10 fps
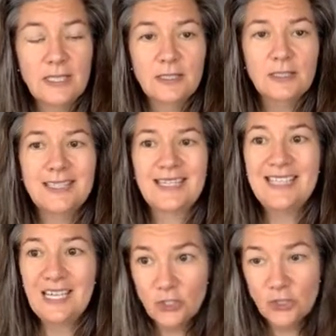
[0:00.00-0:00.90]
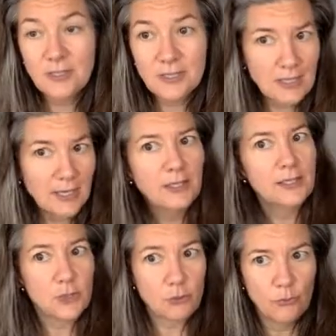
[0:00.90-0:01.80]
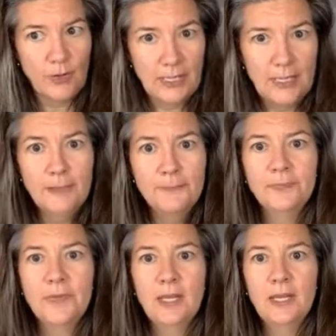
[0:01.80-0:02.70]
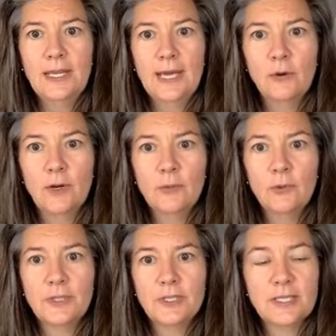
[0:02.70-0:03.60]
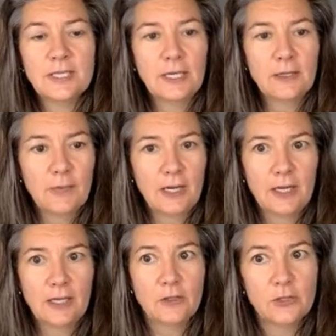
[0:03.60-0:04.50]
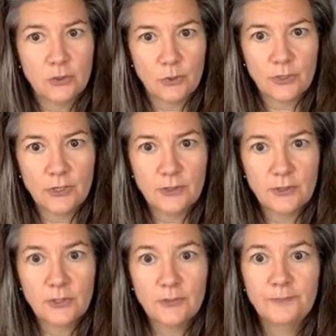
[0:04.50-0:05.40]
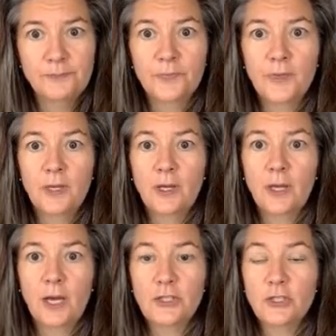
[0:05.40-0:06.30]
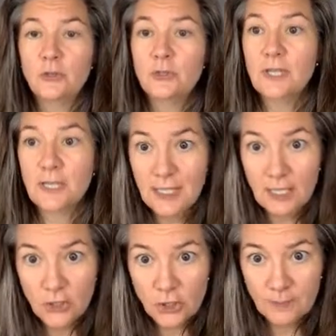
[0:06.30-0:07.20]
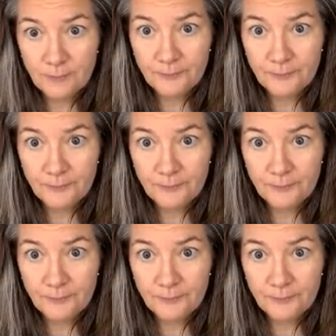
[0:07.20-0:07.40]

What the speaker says: citation style is ready. Now I'm going to cite my sources. I choose citation.